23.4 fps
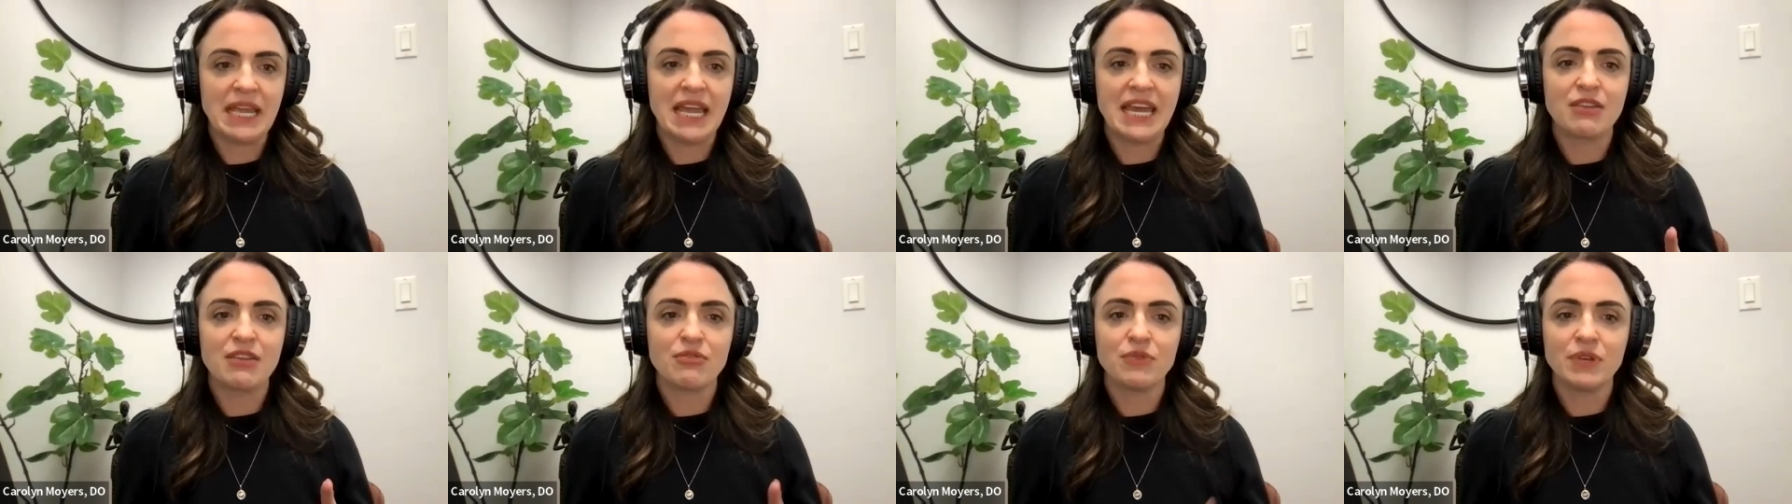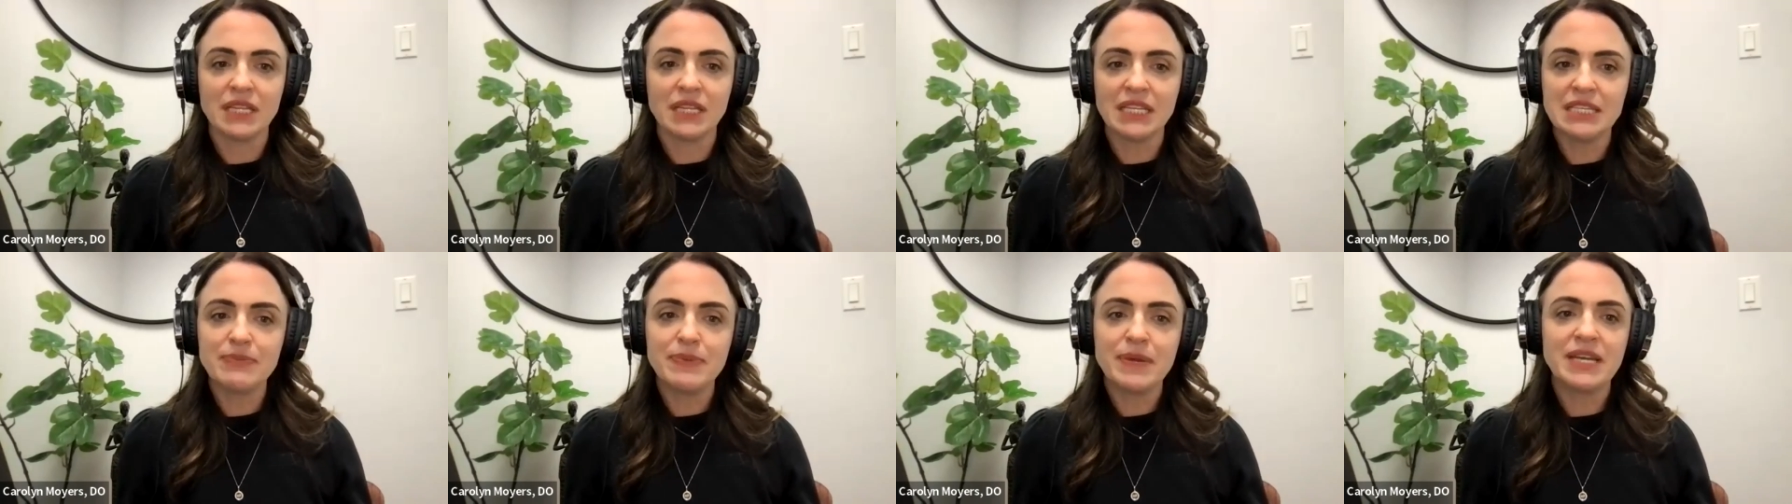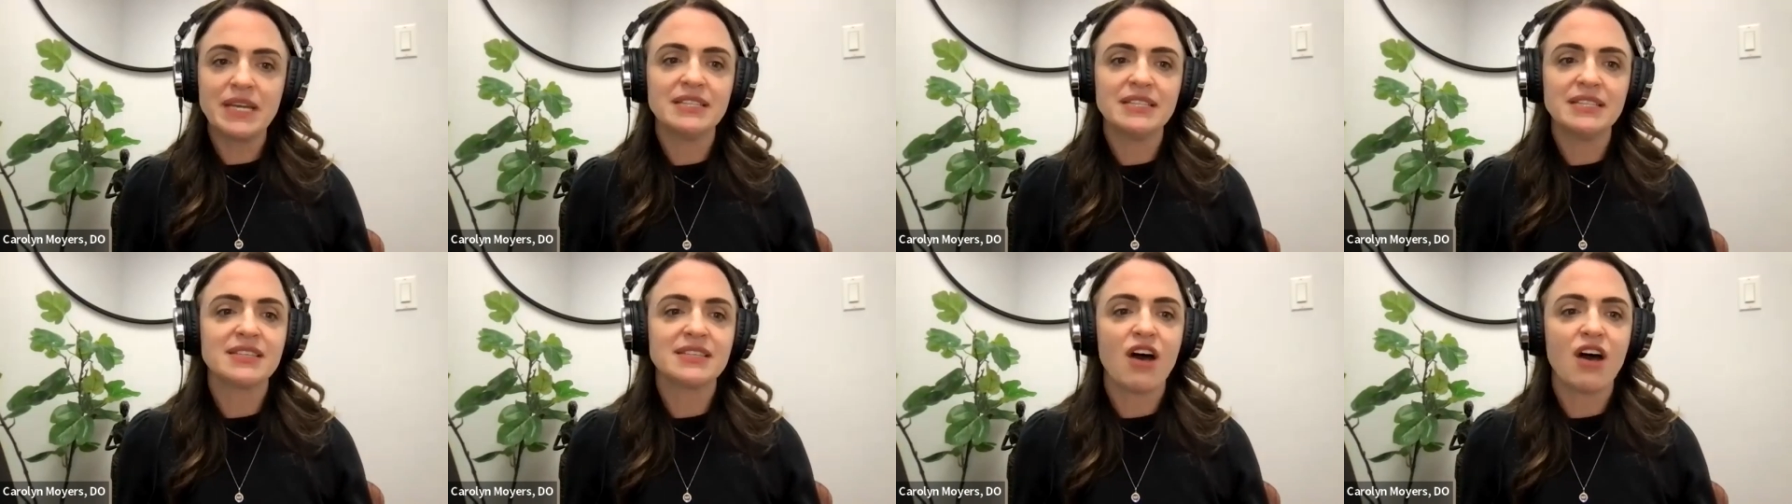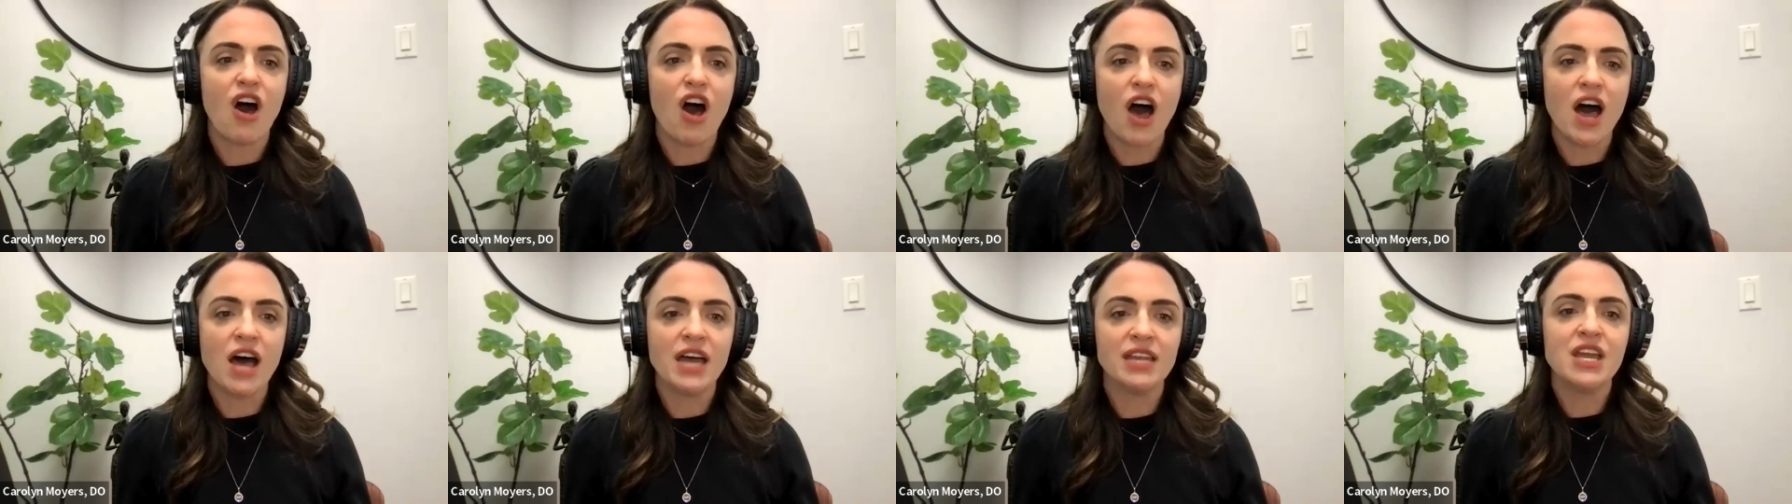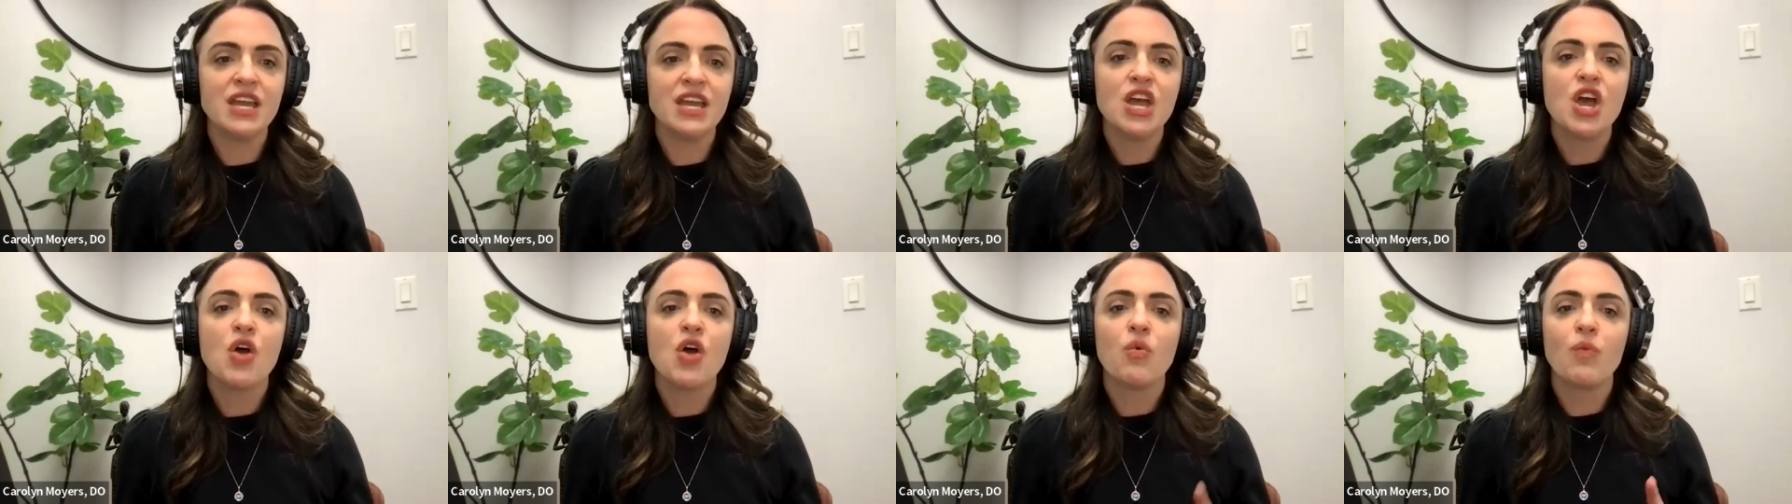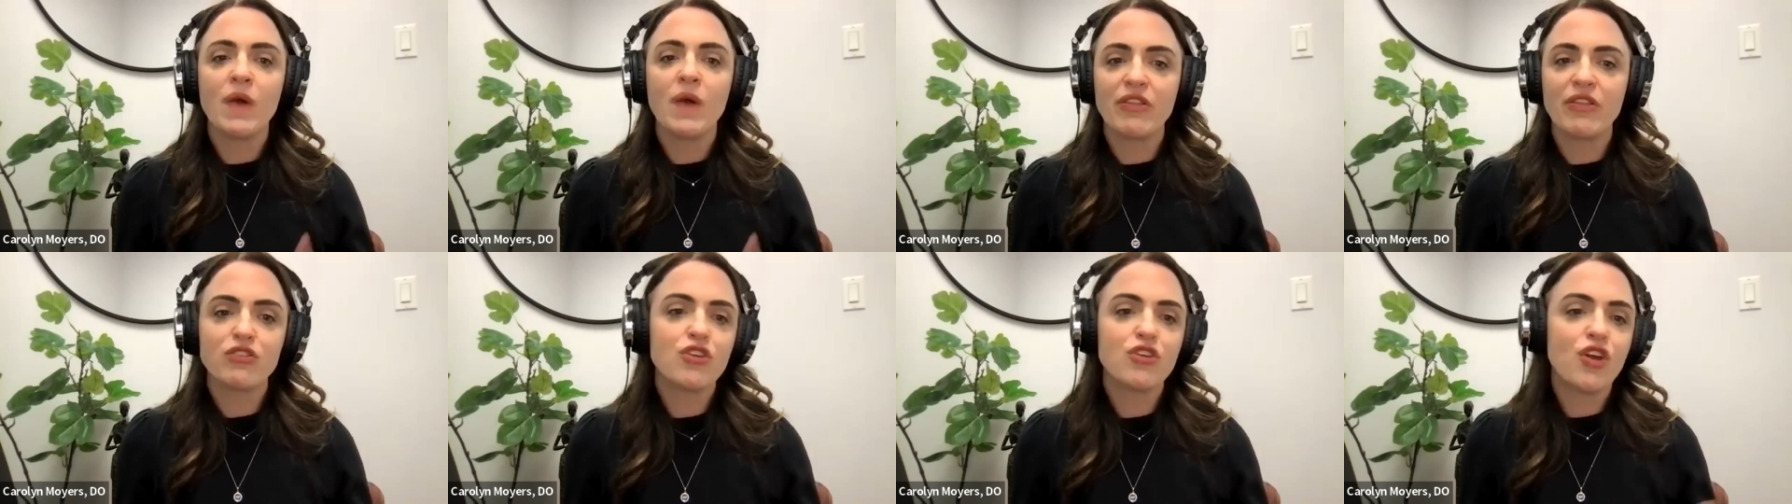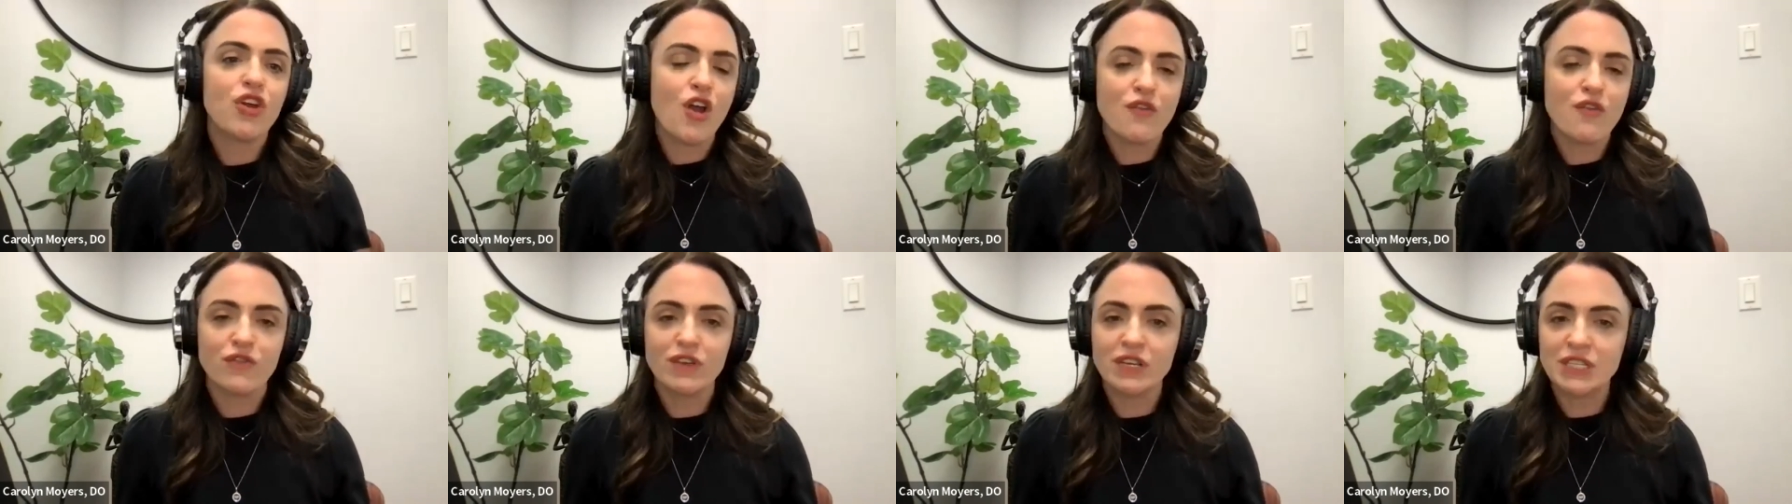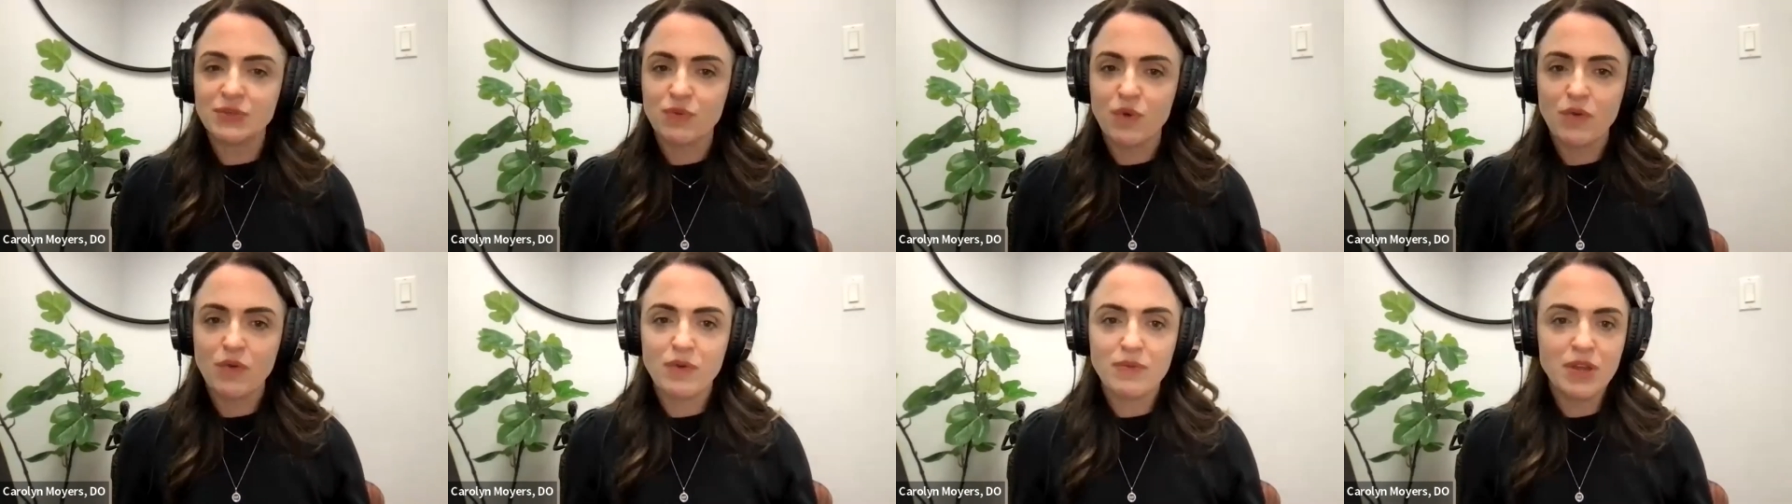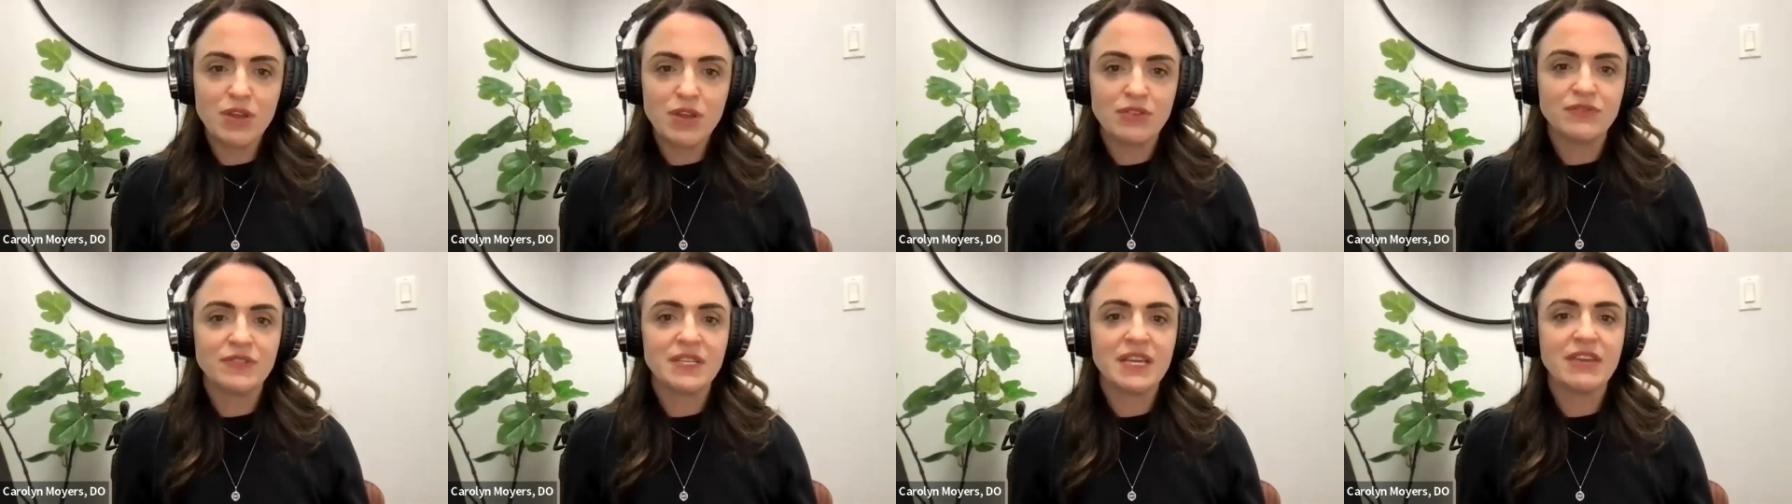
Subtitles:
And it really depends on whether your ovaries were removed.